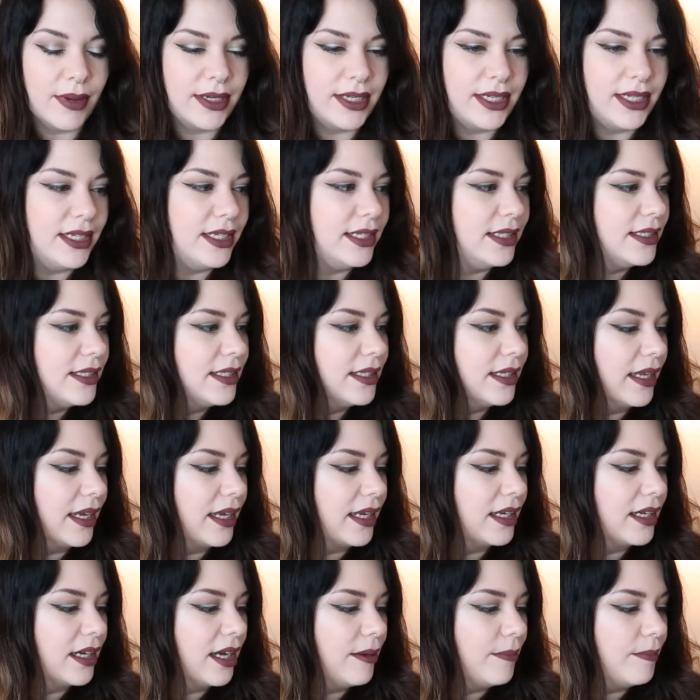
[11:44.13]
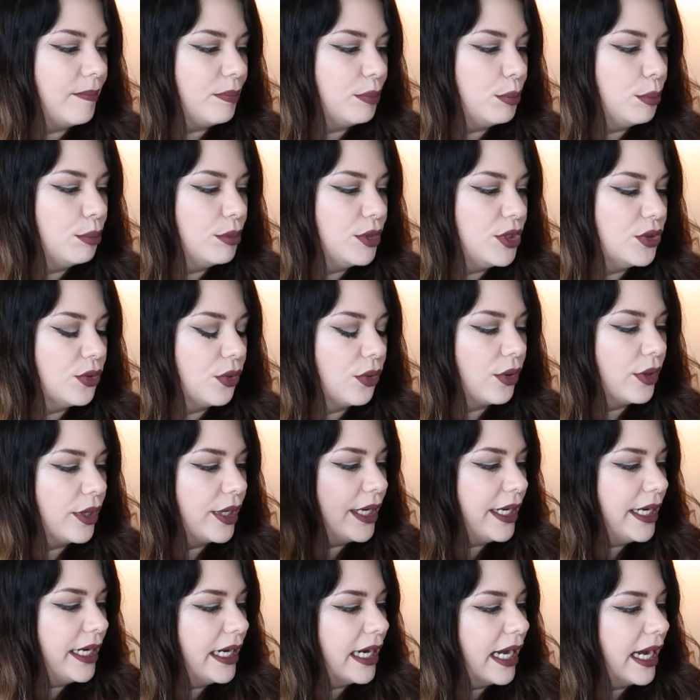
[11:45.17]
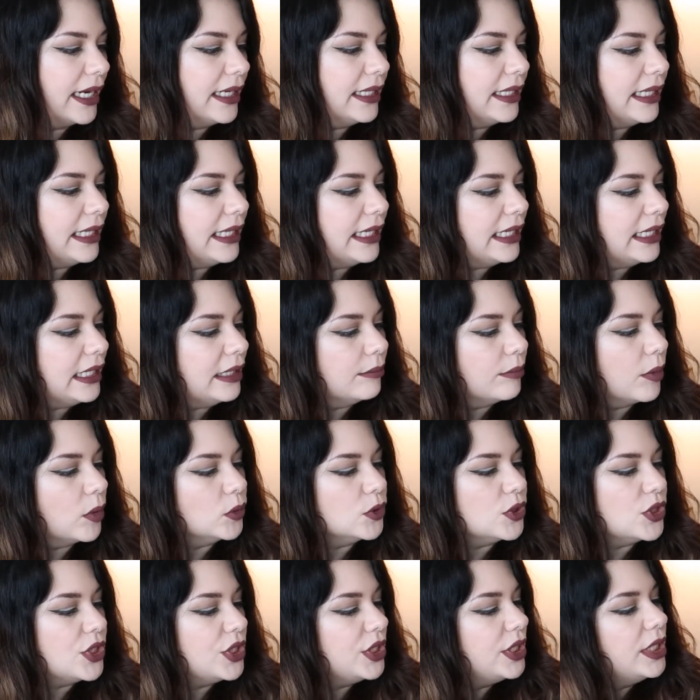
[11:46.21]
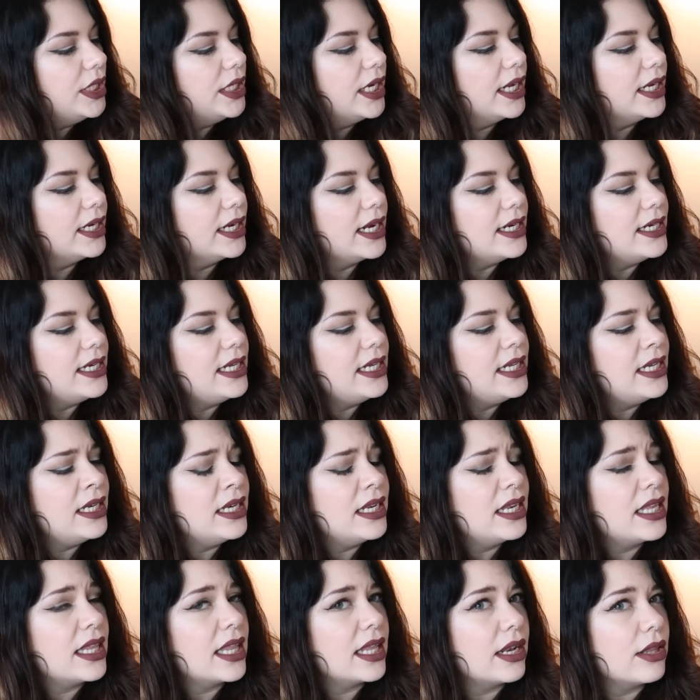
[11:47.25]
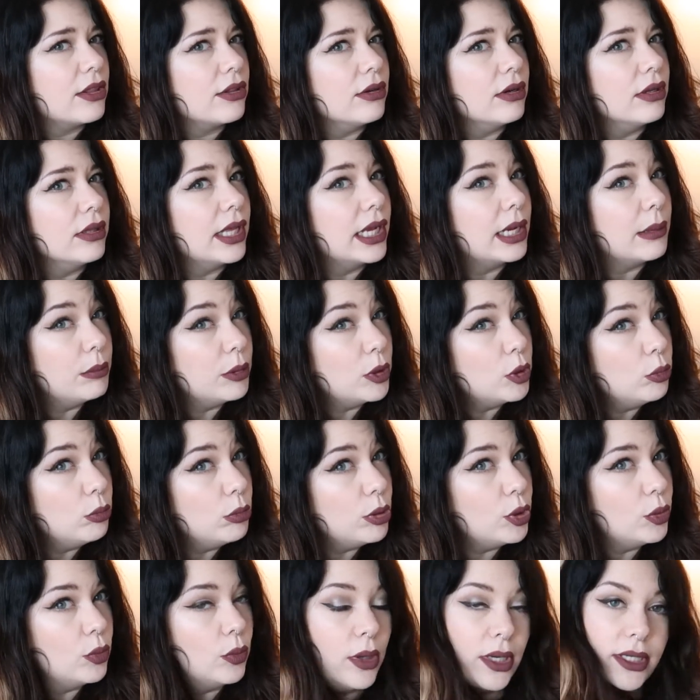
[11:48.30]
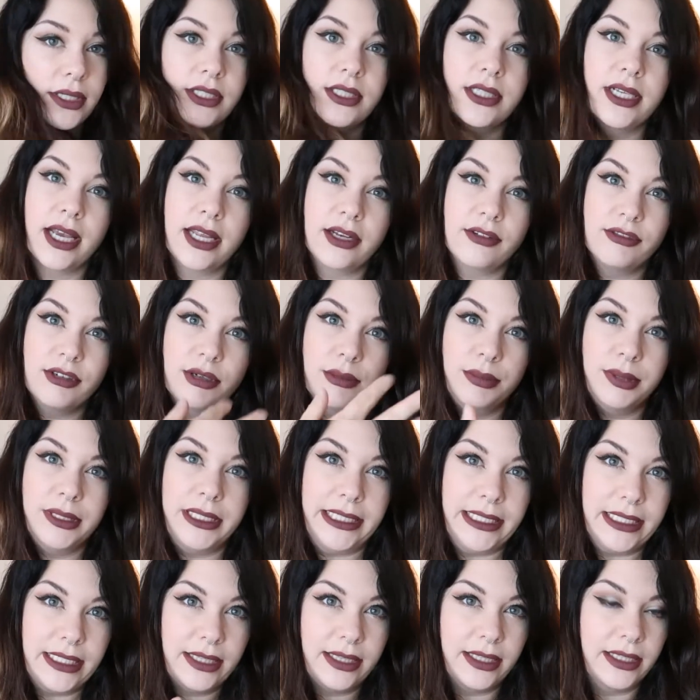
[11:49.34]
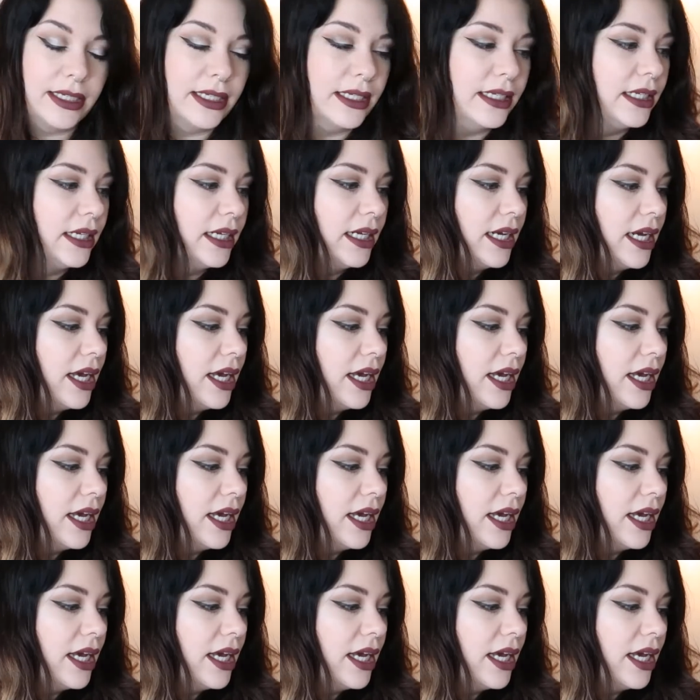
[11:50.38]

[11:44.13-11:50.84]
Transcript: I need like Midori, I need Mochi, and I need that other like blue one to kind of complete the